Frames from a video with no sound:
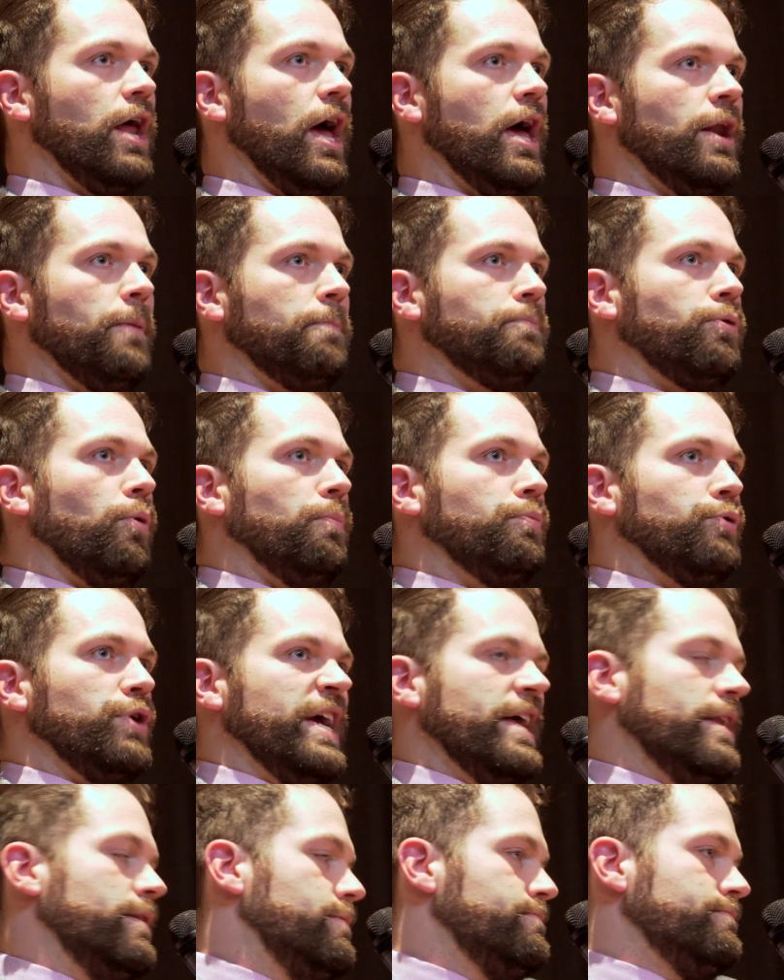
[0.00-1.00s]
an
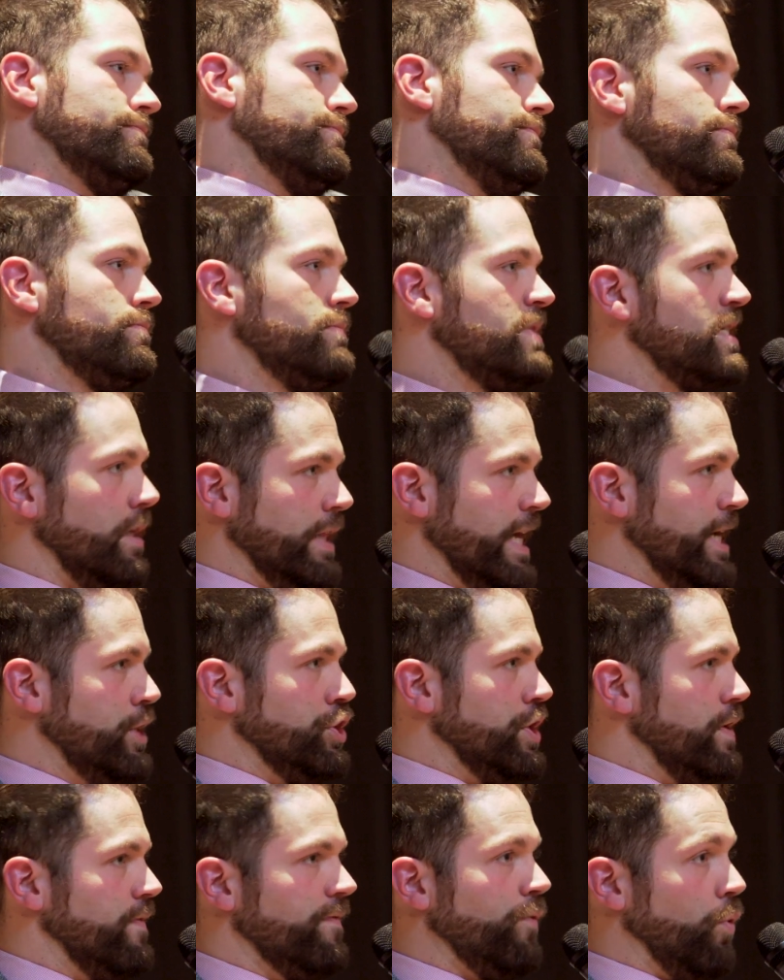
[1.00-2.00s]
appropriate
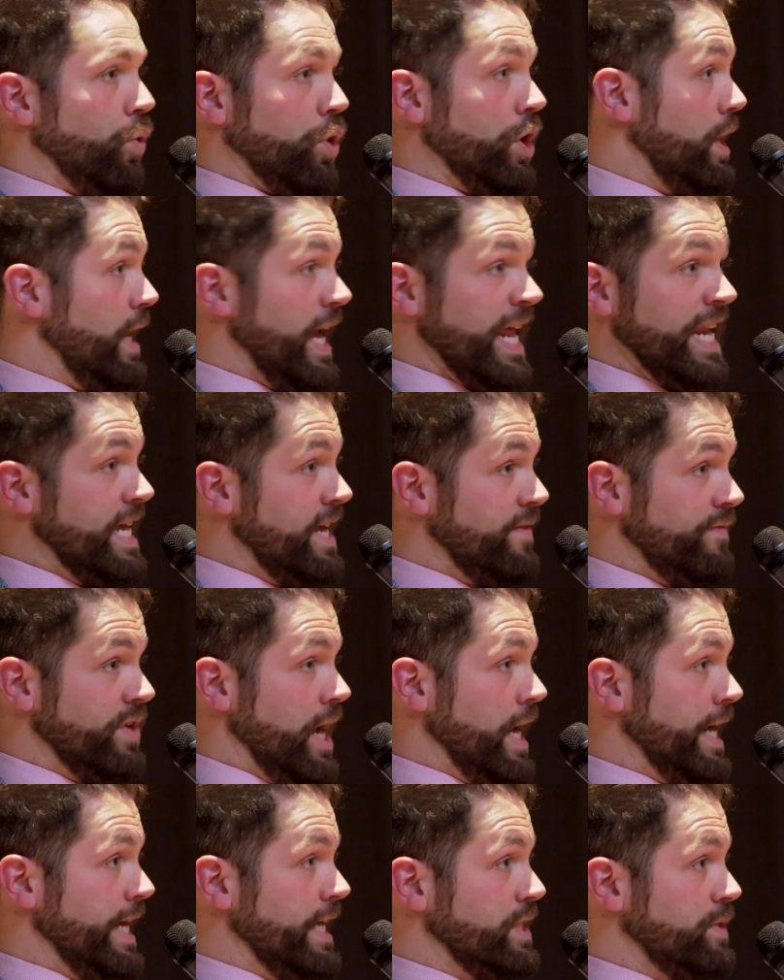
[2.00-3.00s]
selection for any given
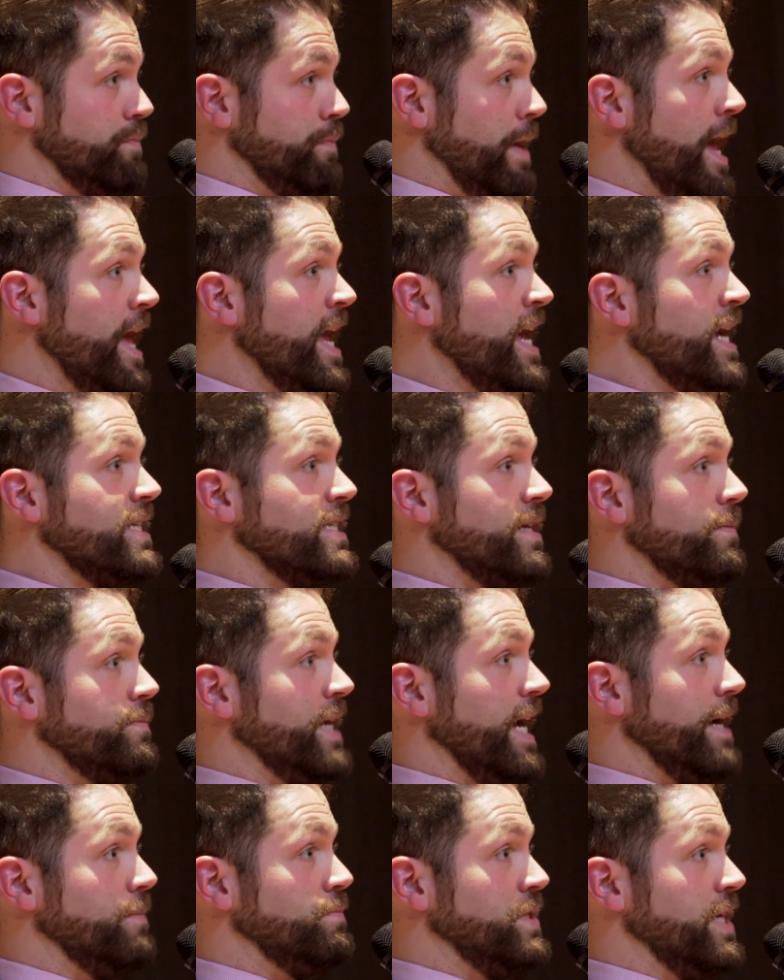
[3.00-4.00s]
audience, but
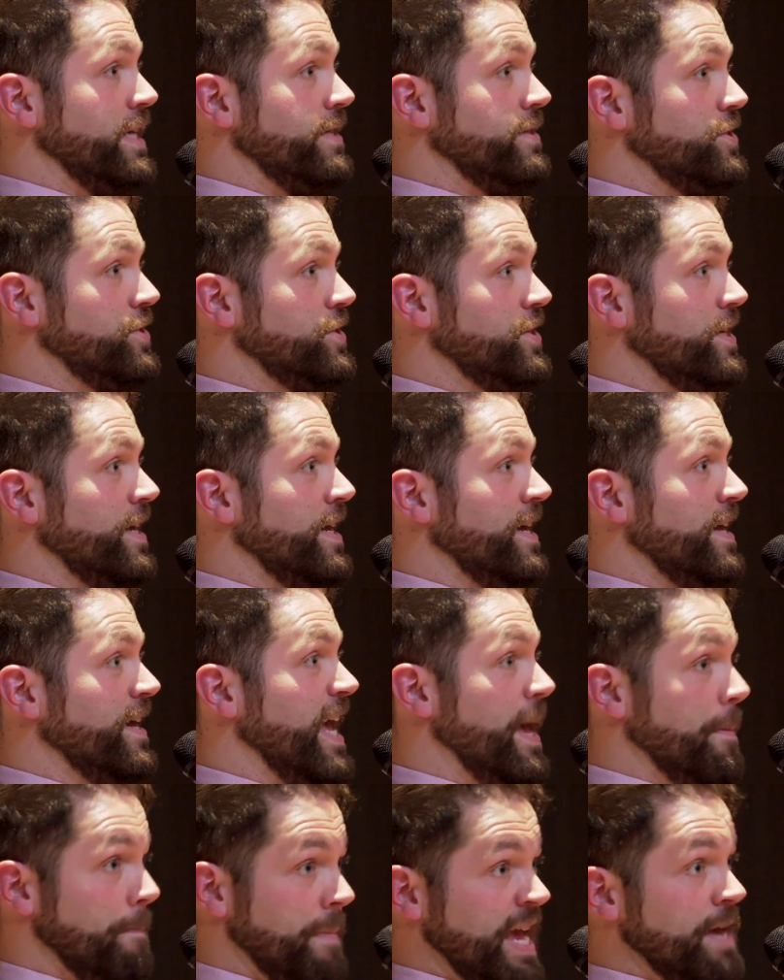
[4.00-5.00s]
sometimes it's
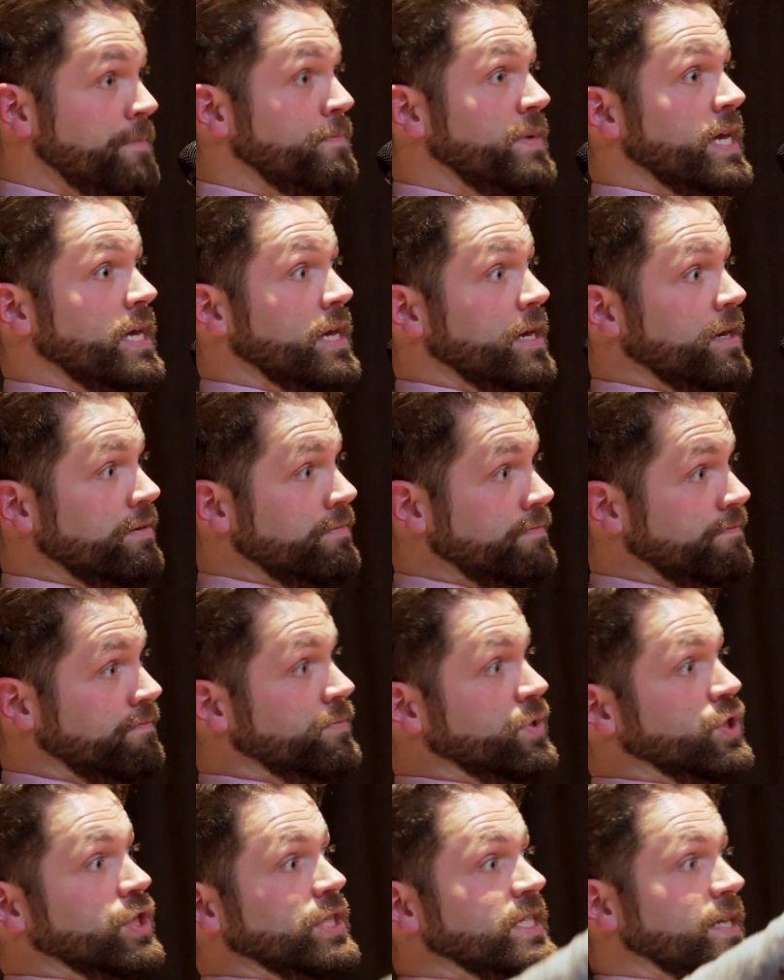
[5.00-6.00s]
it may be
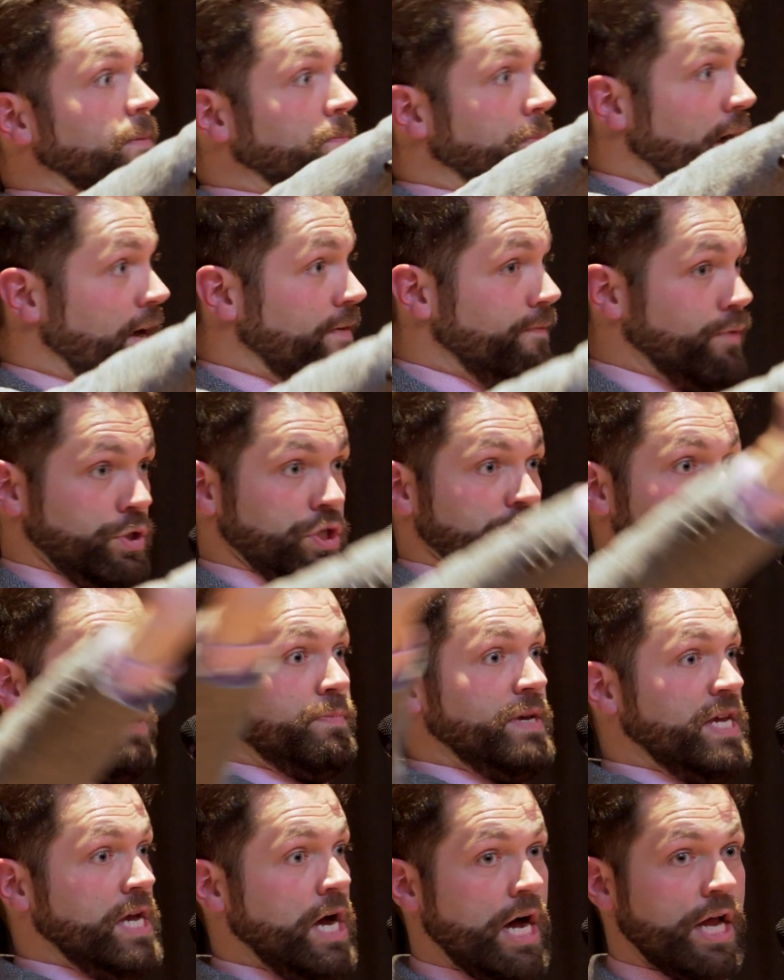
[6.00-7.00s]
just above or
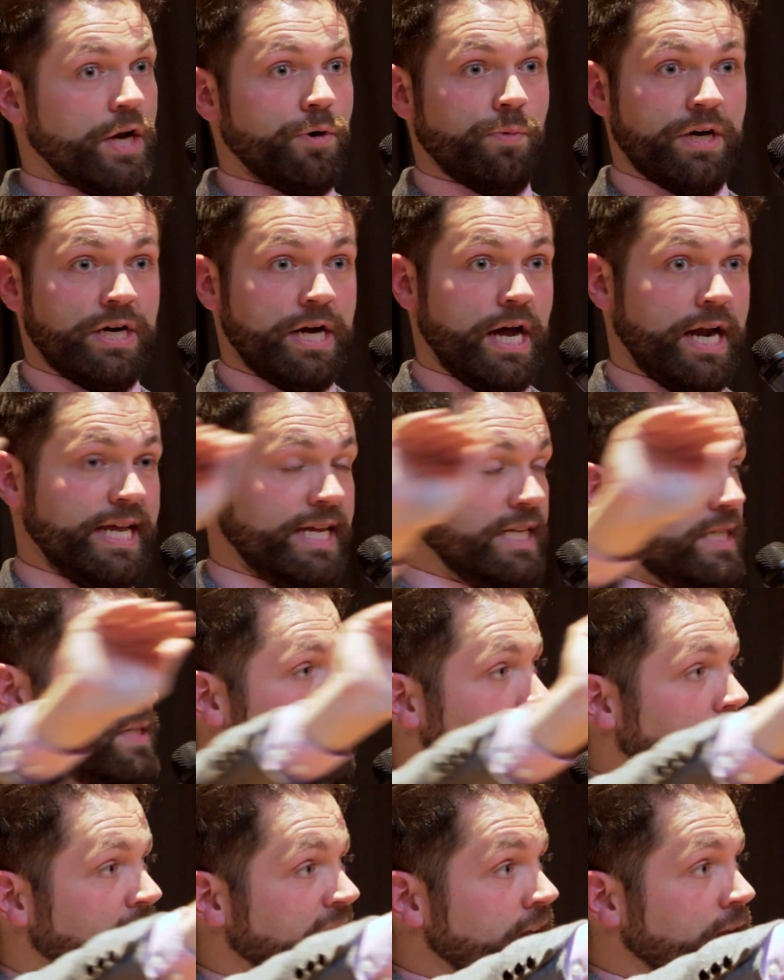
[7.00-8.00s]
just beyond what an
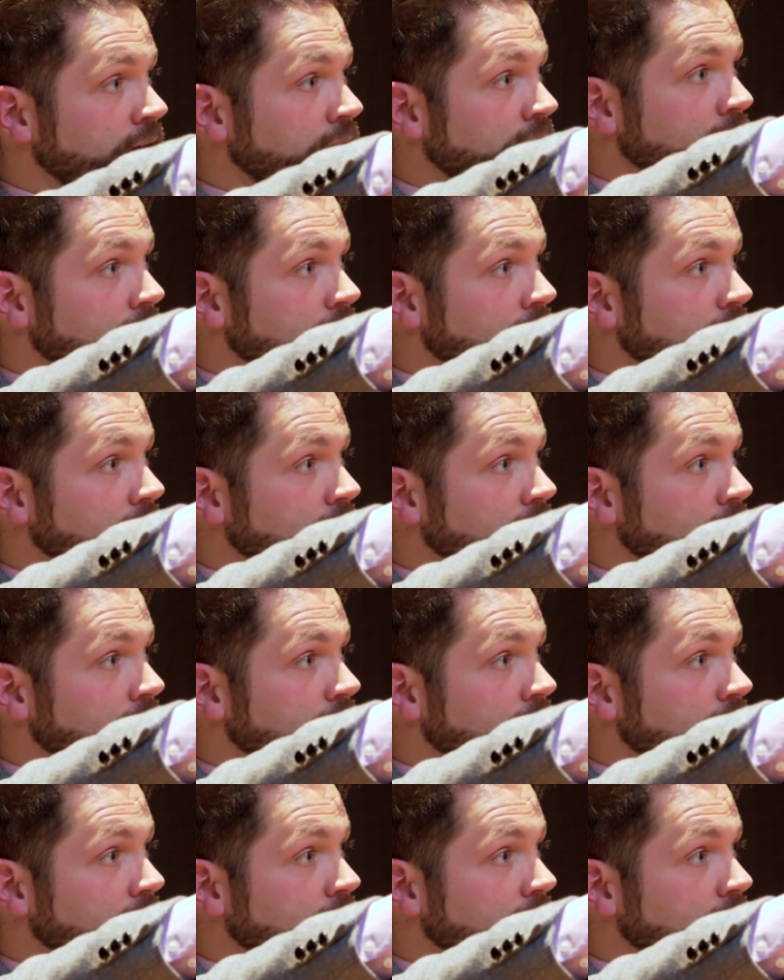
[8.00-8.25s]
audience might